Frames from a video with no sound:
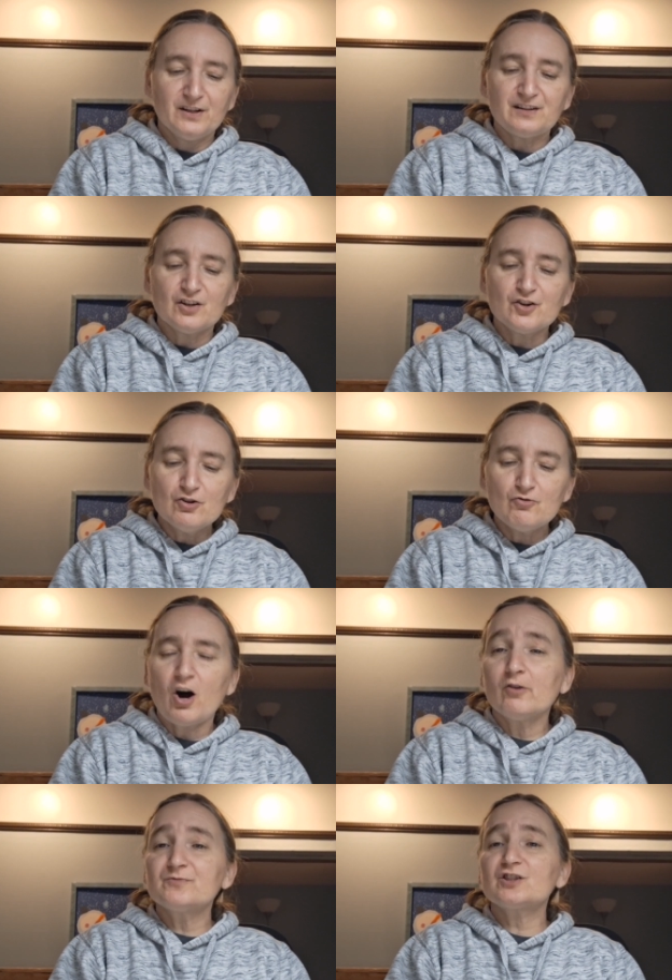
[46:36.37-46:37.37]
put the new
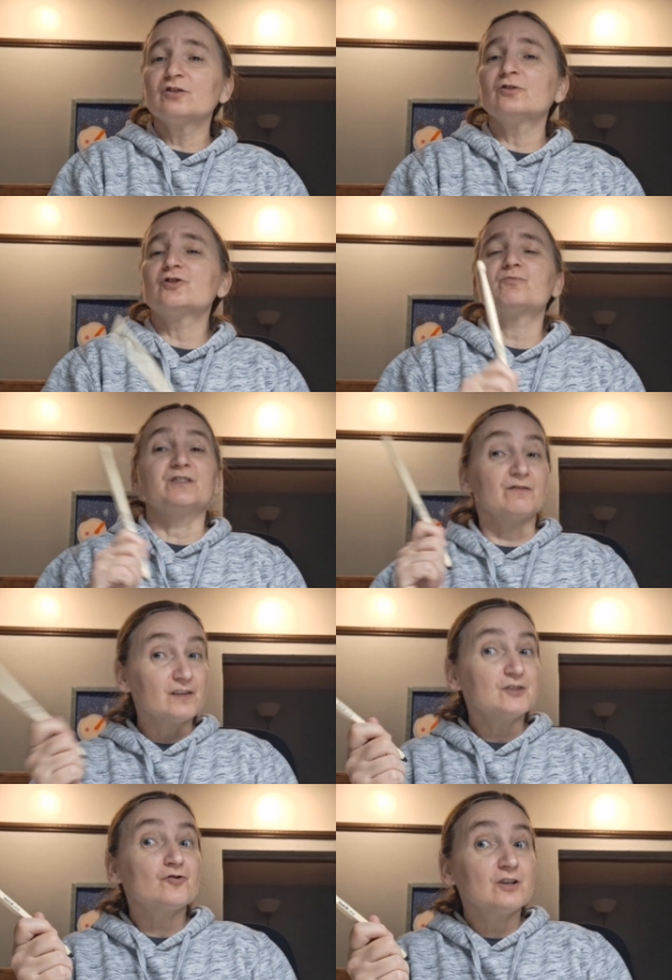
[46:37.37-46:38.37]
homeschoolers with the
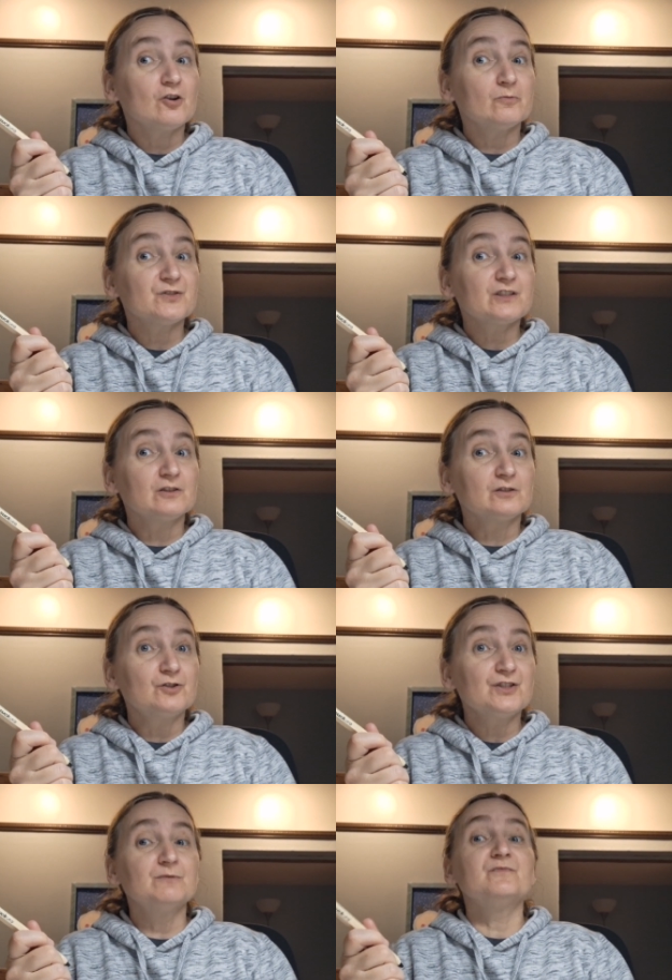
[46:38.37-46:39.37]
veteran
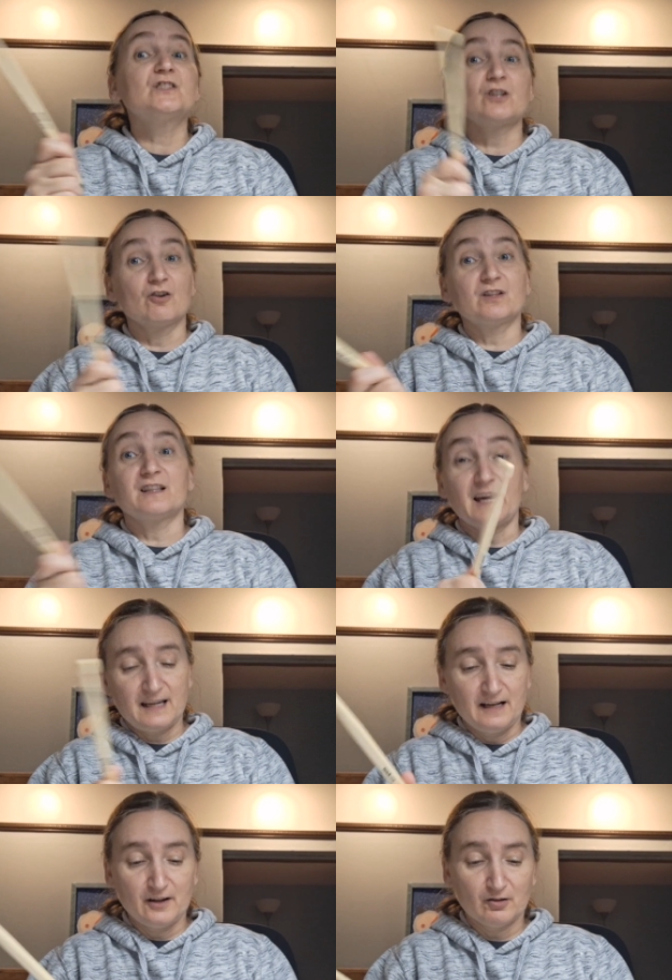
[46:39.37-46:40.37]
homeschoolers so that they
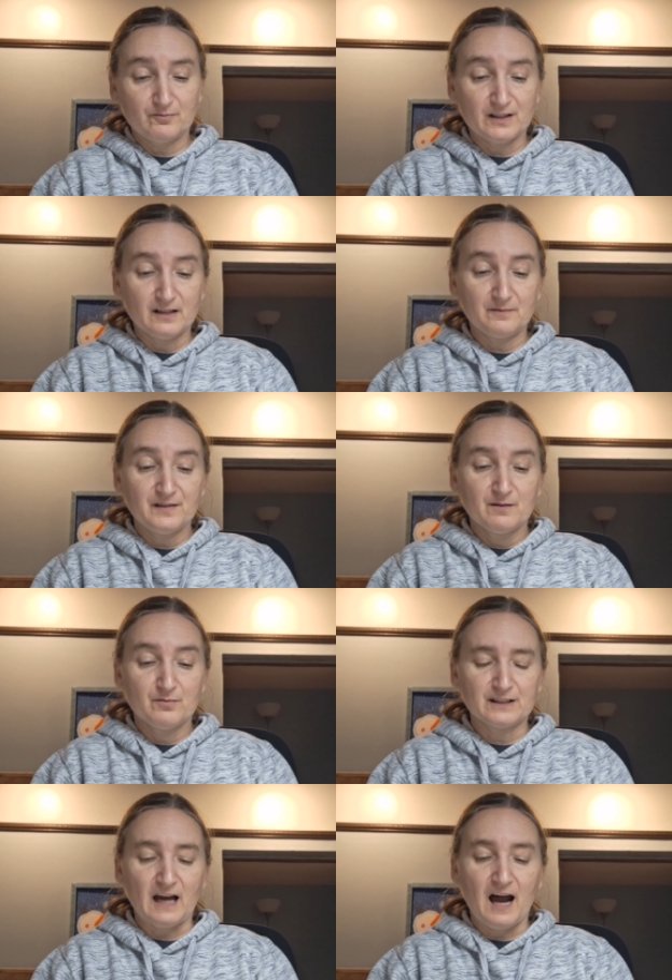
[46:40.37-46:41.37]
can help them.
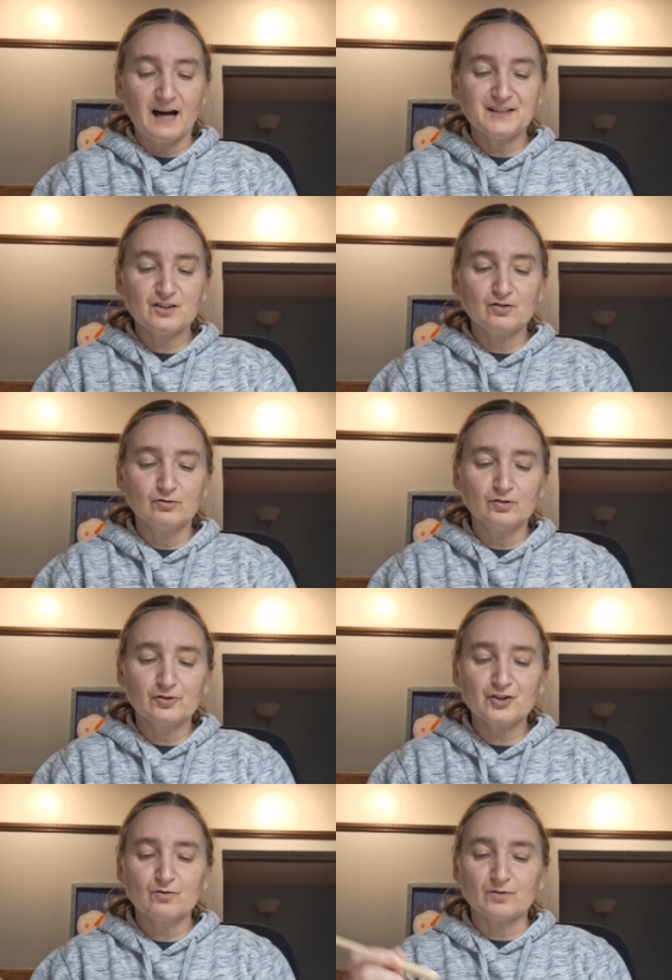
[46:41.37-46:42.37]
Put the high
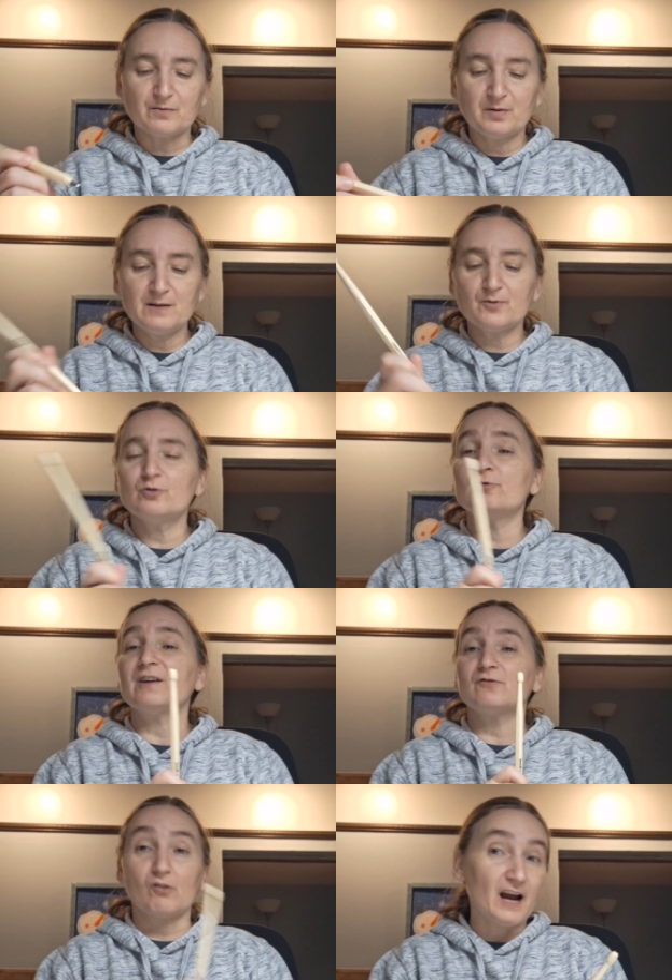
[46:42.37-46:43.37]
schoolers with people who
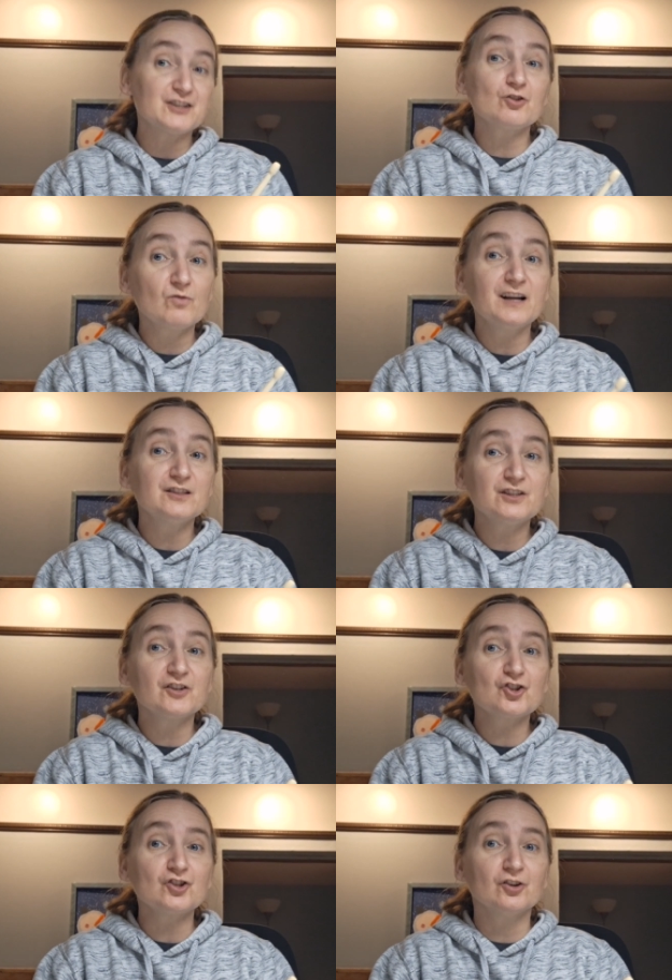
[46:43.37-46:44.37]
have graduated
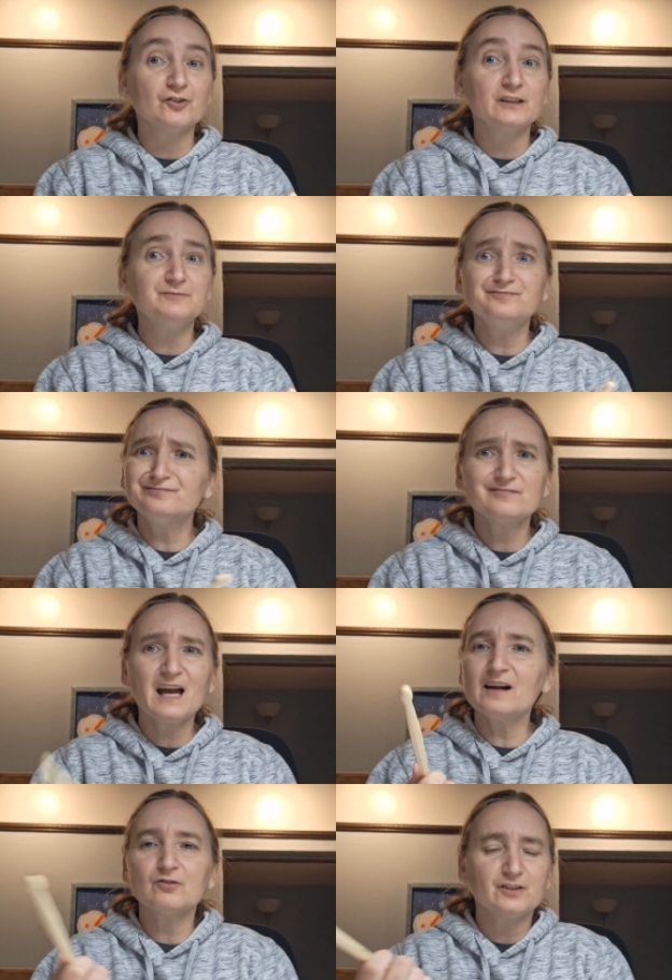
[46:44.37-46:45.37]
their children.
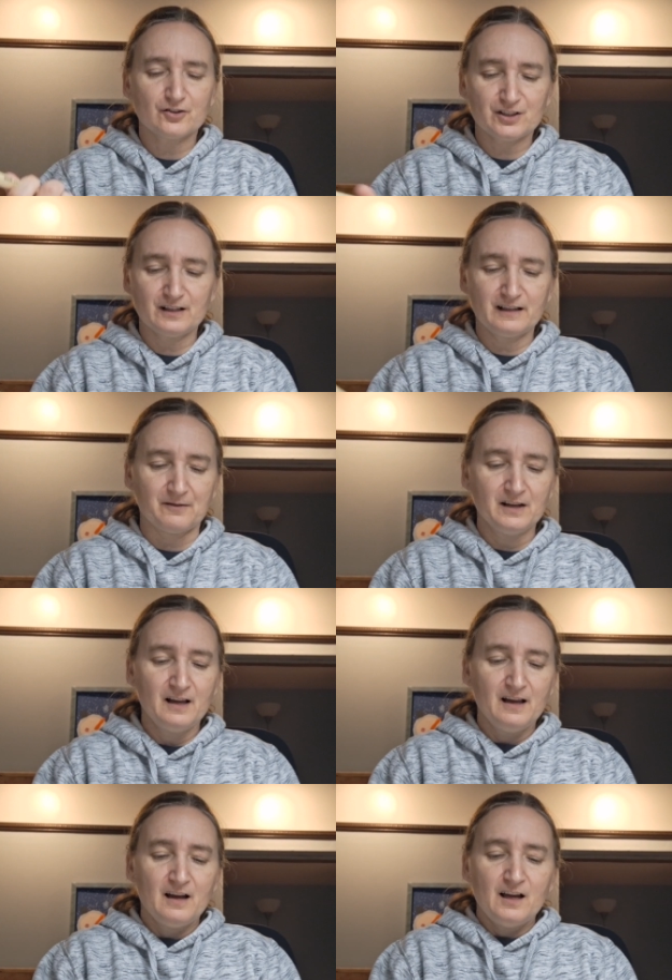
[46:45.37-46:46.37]
I don't understand. Yeah.
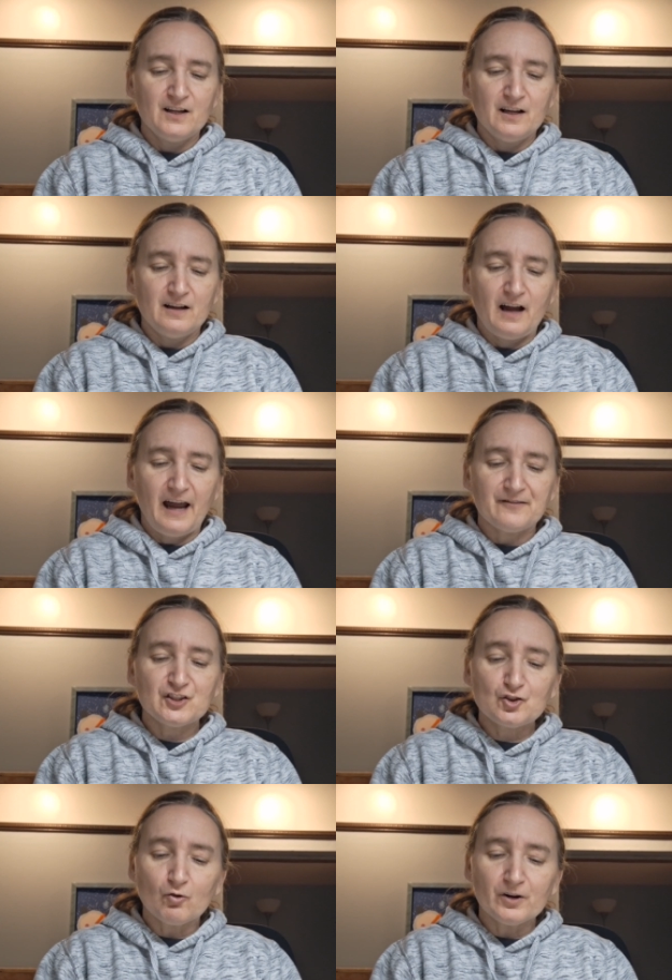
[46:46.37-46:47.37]
Have
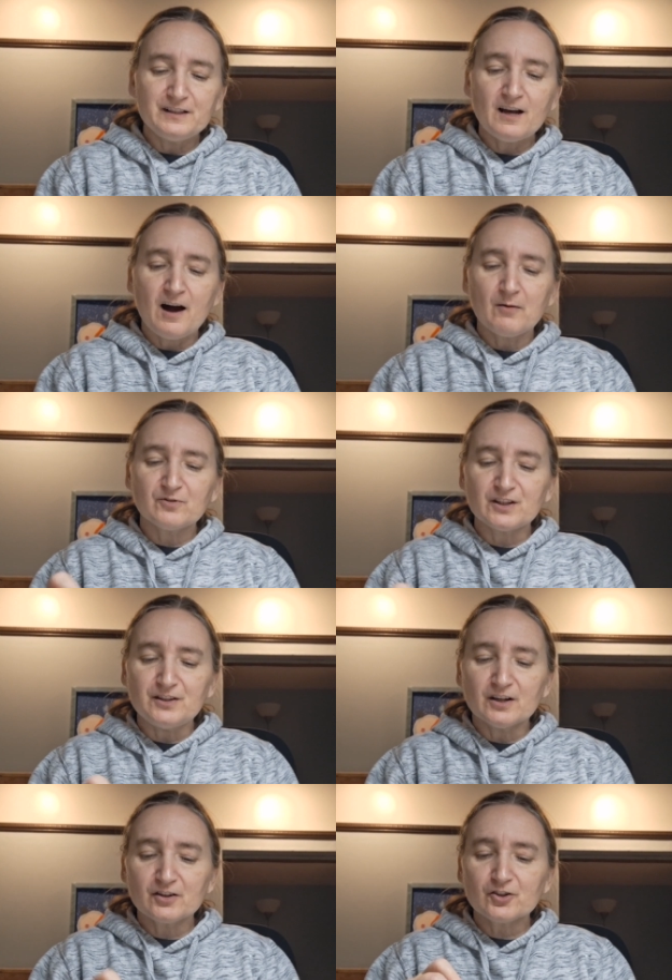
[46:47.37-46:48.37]
story time with the
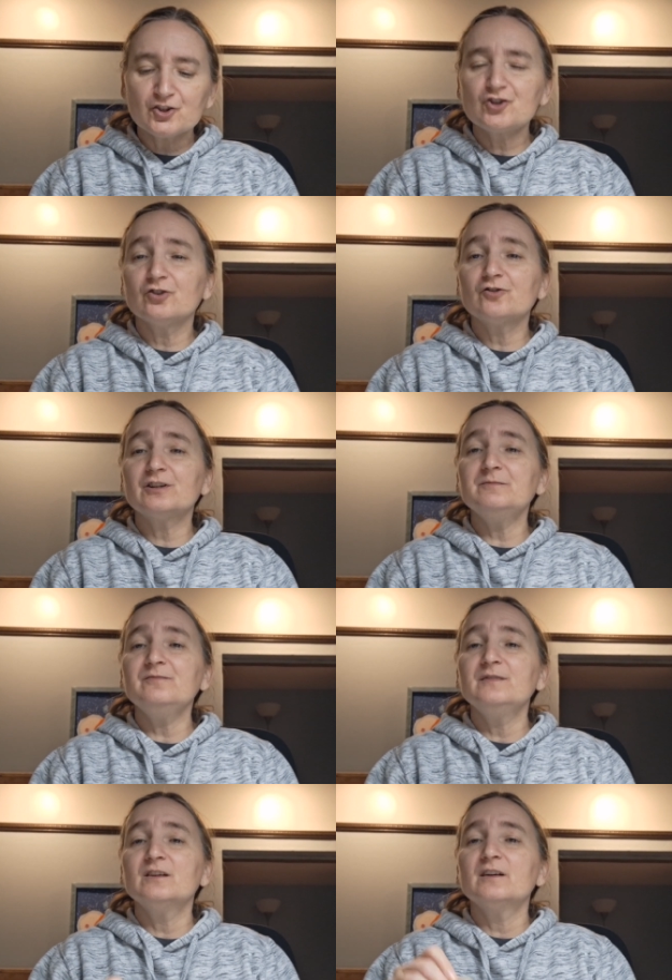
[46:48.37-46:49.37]
younger children
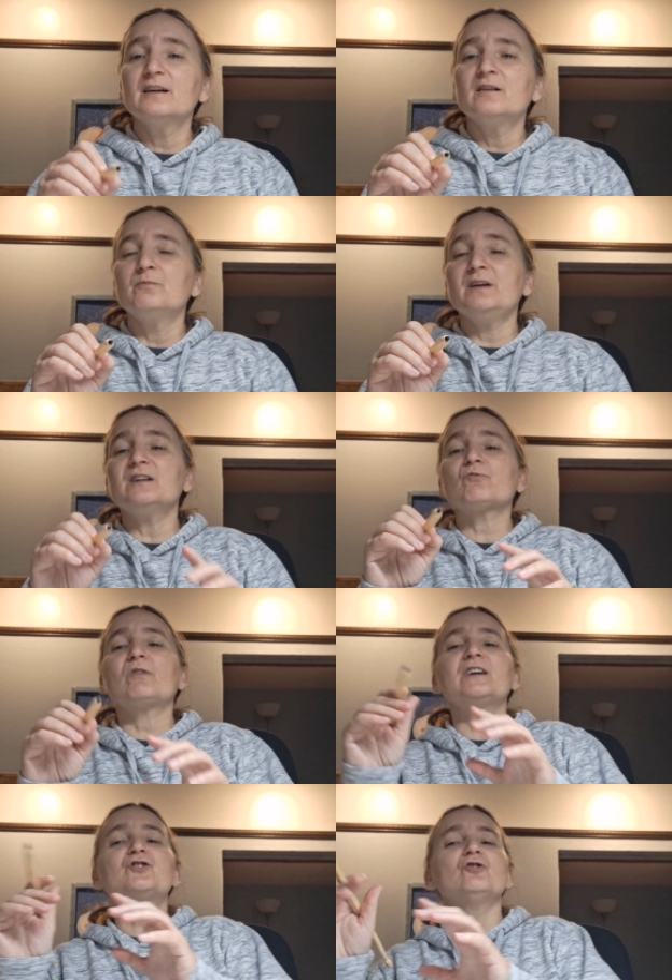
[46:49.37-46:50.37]
being
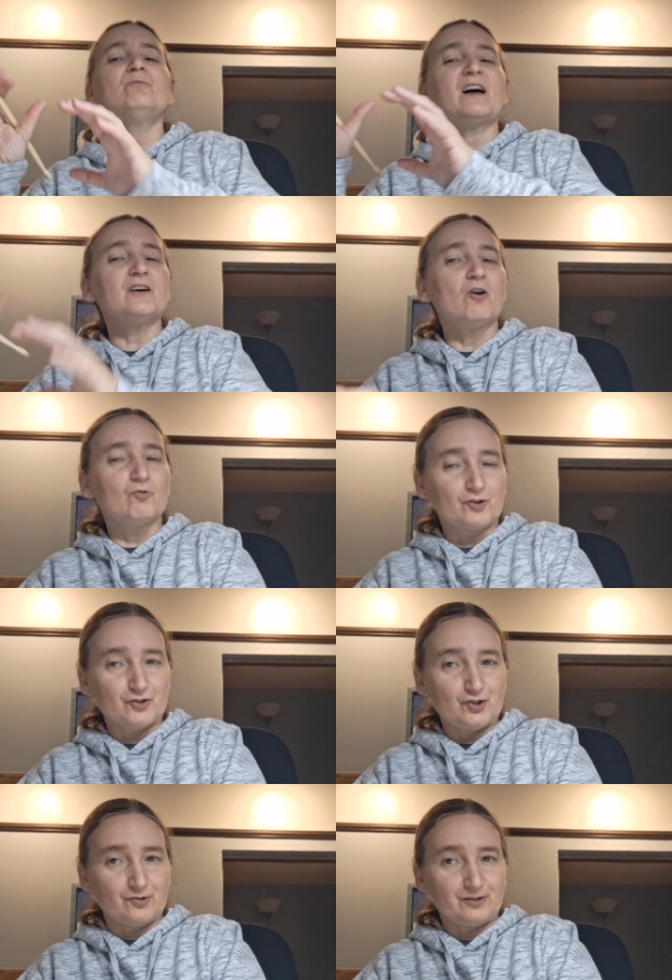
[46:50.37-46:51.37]
read to by the older
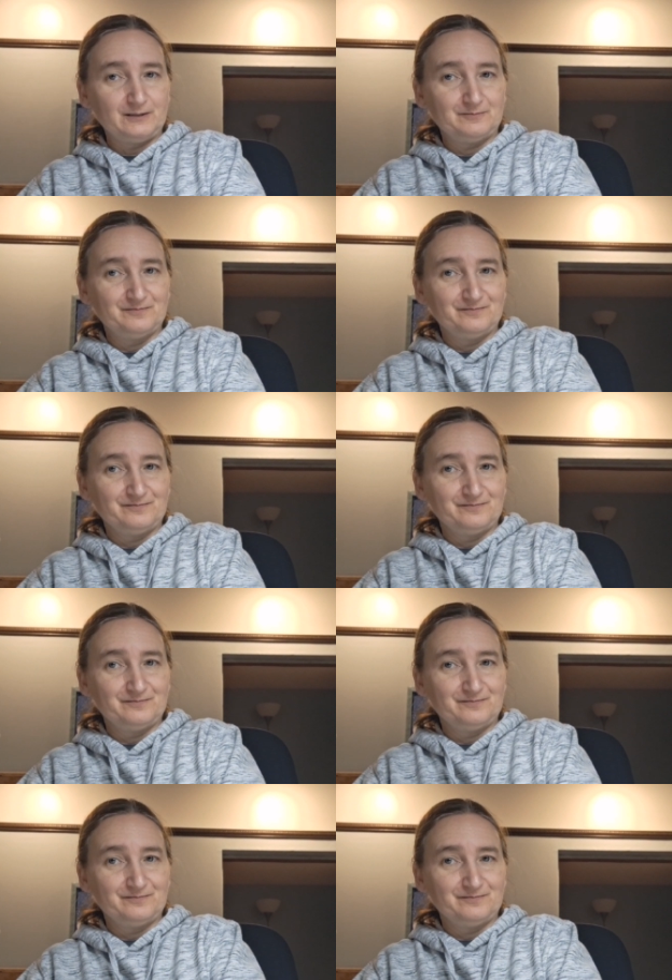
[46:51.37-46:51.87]
children.